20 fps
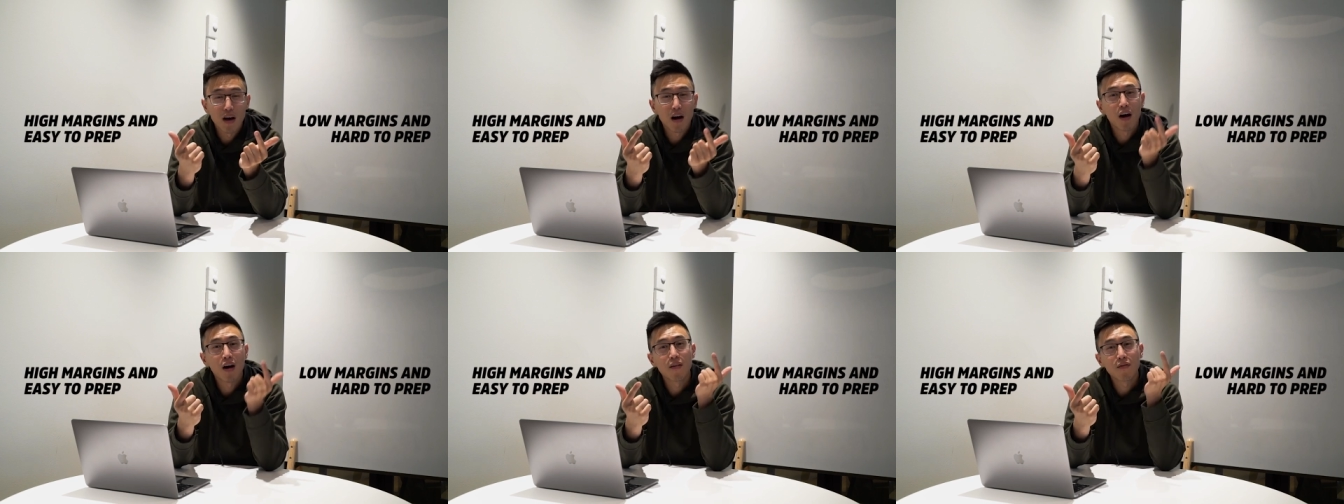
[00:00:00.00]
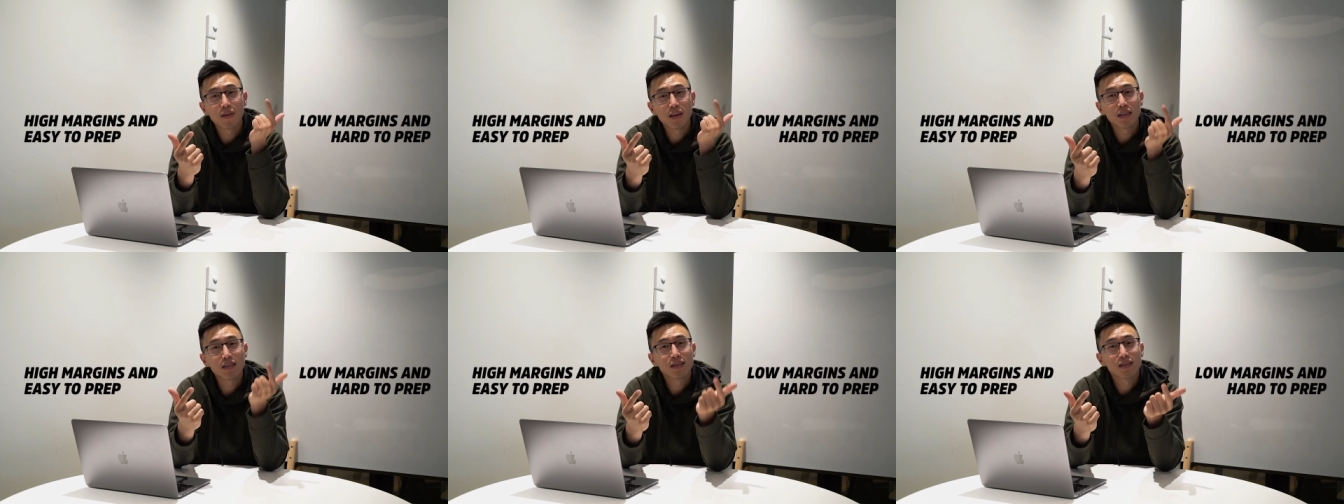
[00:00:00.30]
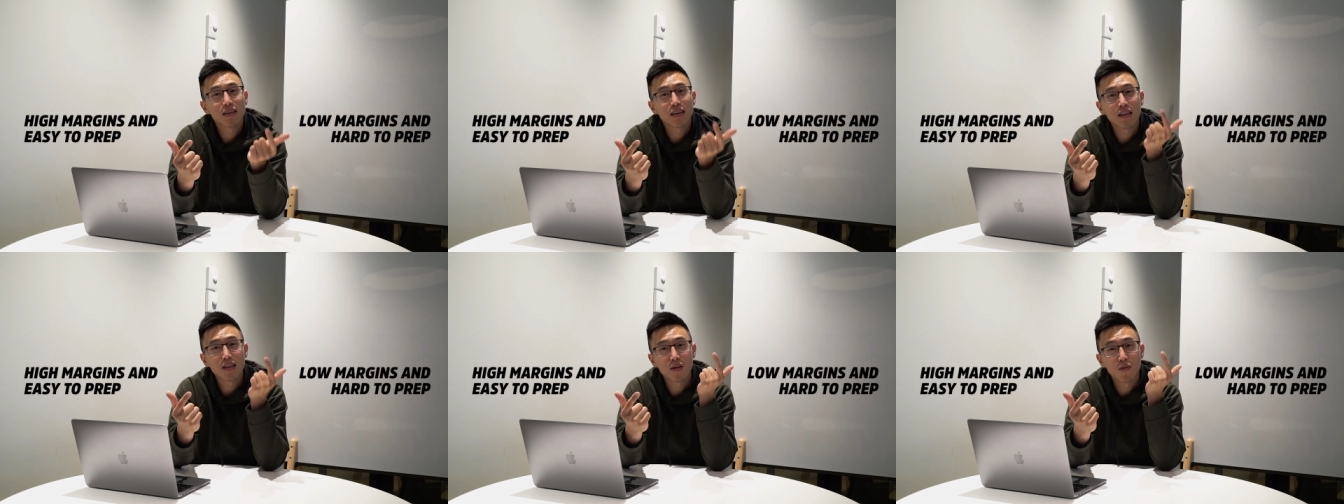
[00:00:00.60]

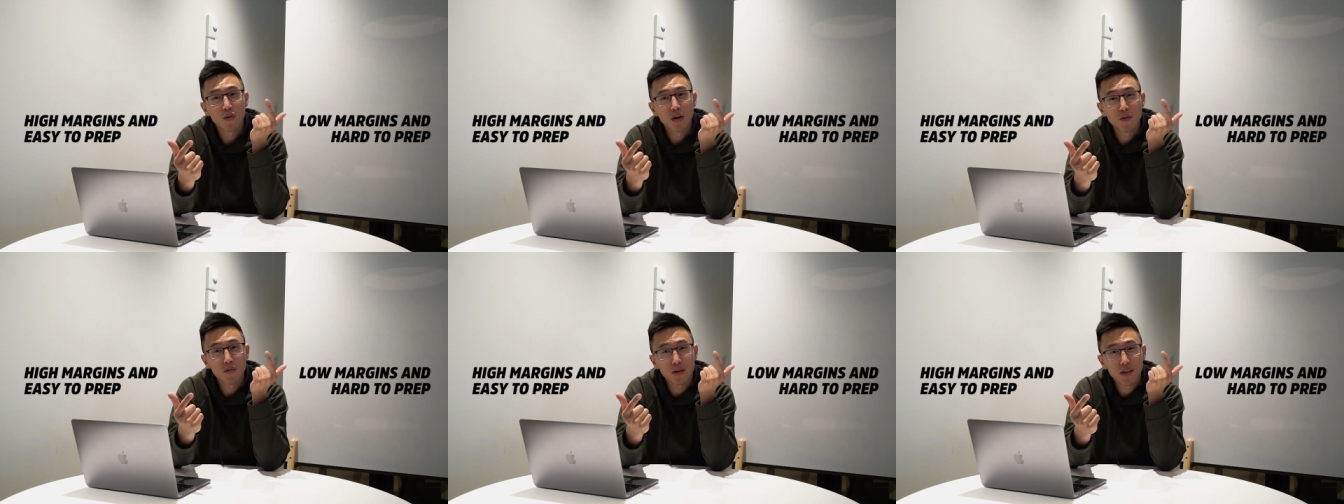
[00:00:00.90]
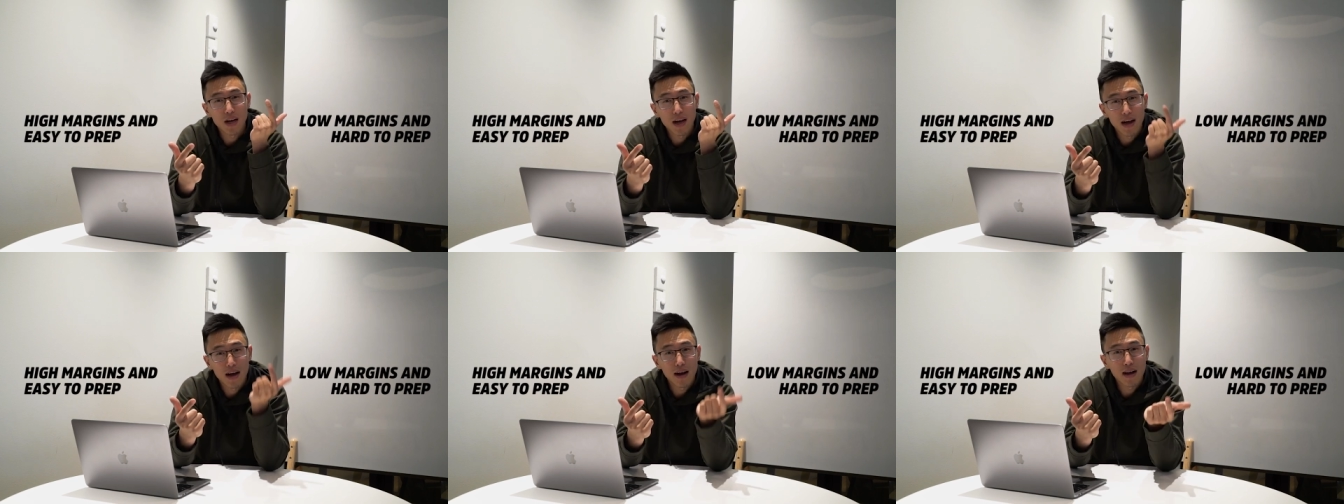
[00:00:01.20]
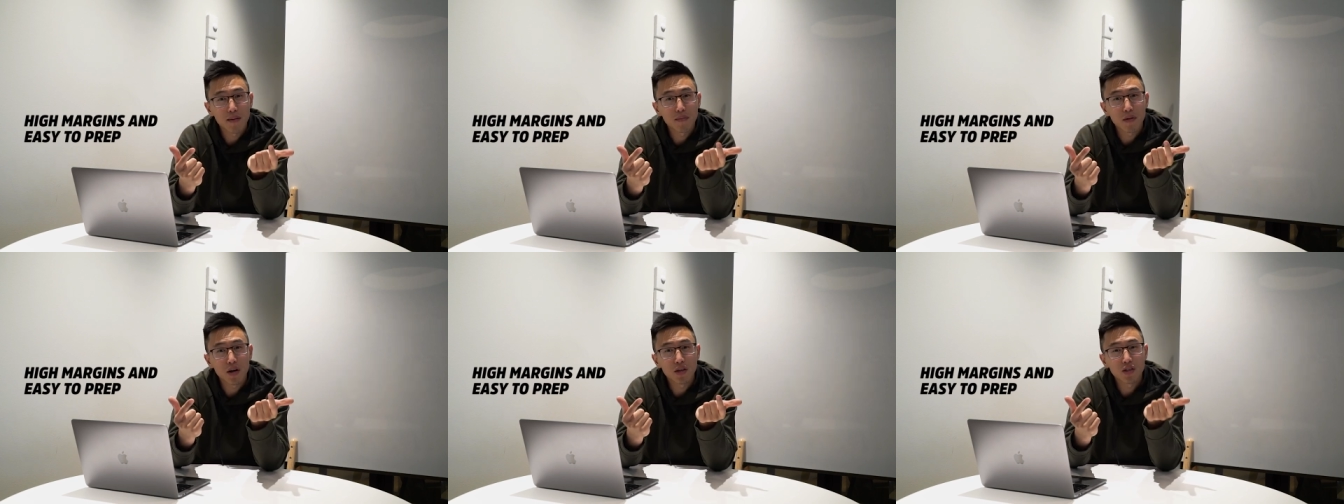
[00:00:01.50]
Obviously, the one with the
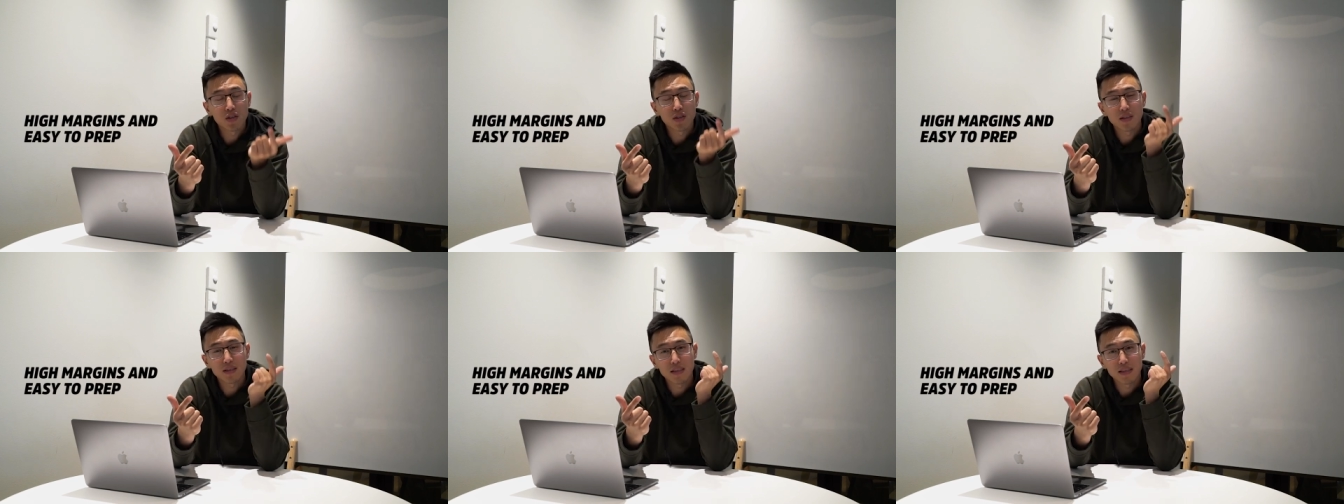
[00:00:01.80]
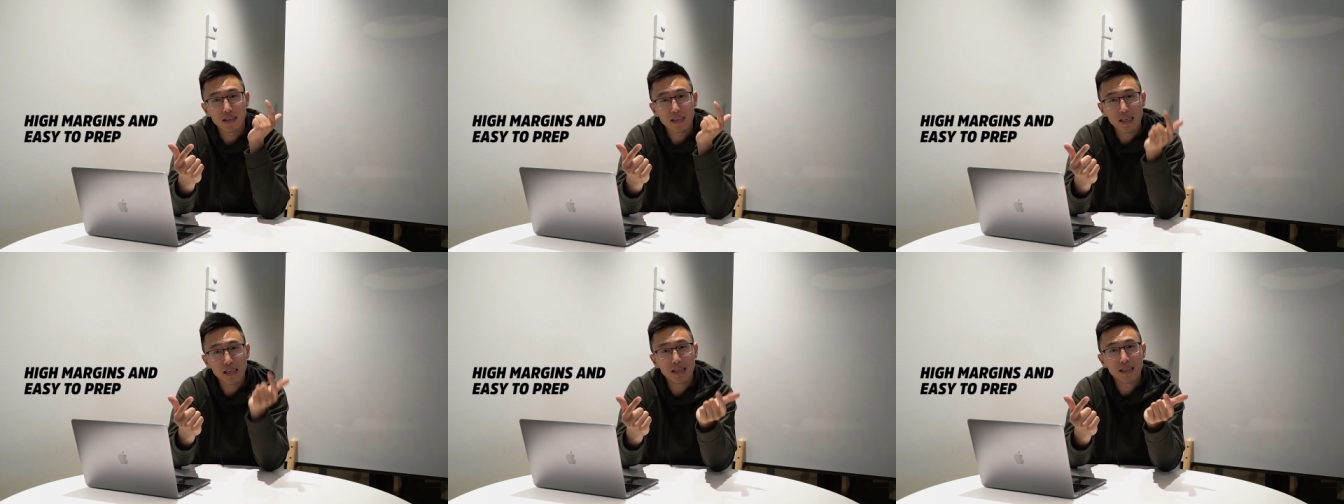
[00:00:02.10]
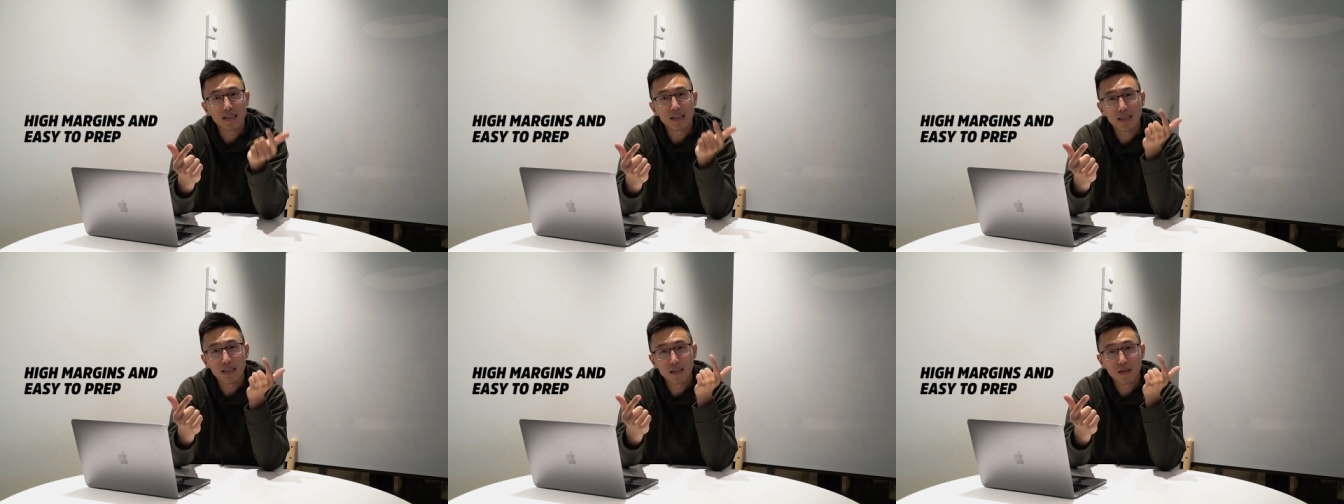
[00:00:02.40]
high margins and
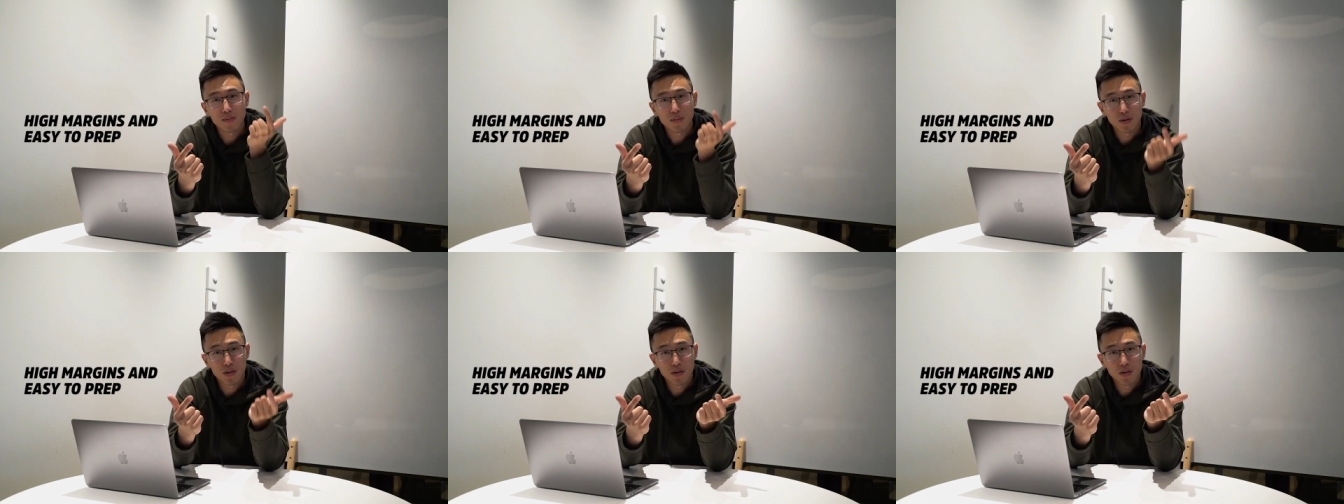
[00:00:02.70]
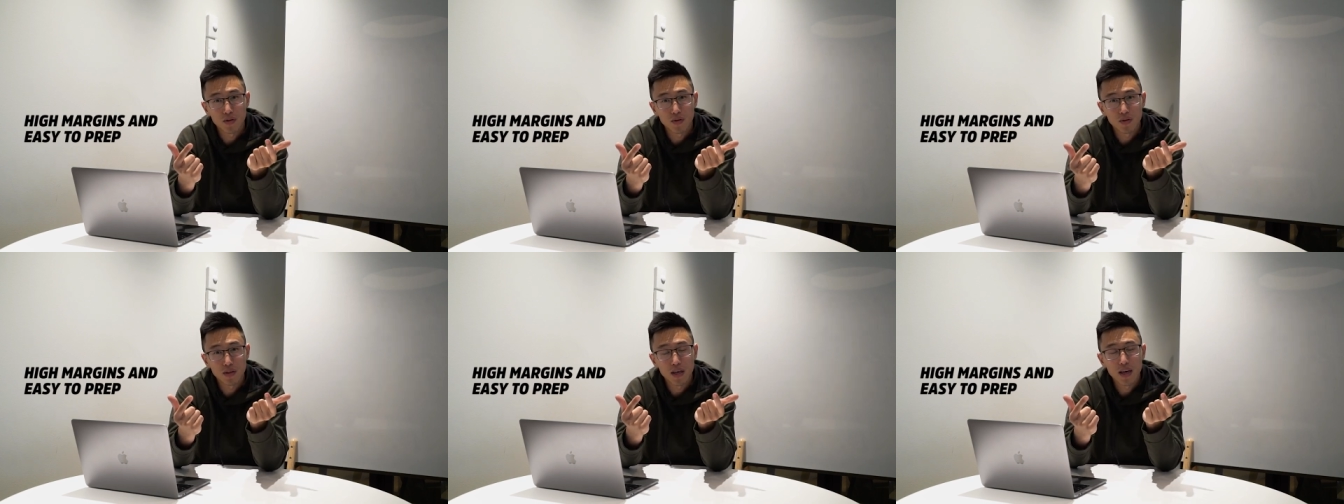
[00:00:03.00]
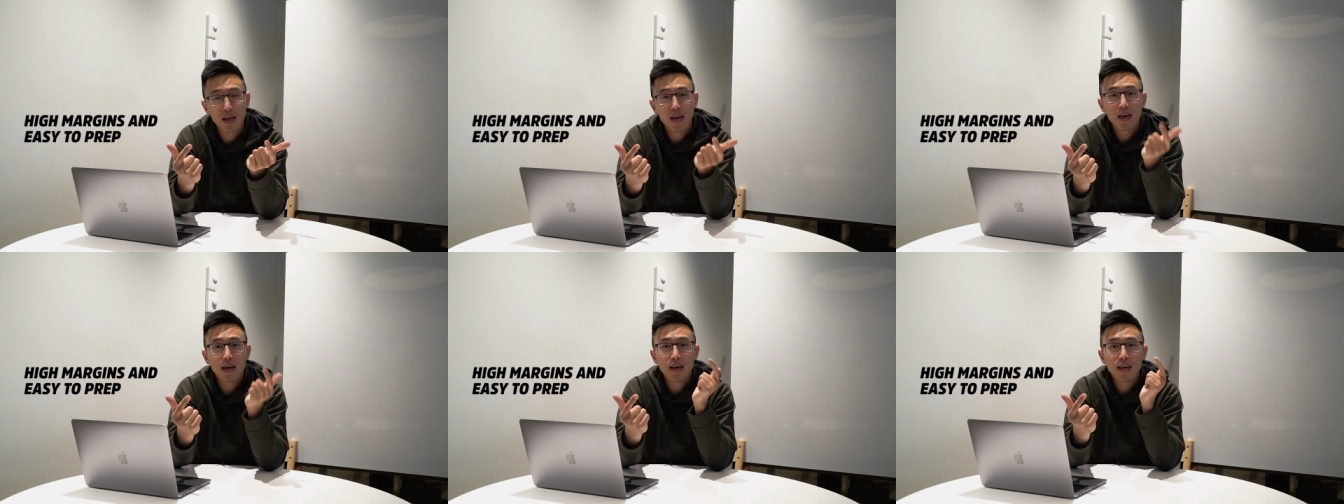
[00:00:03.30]
easy to produce.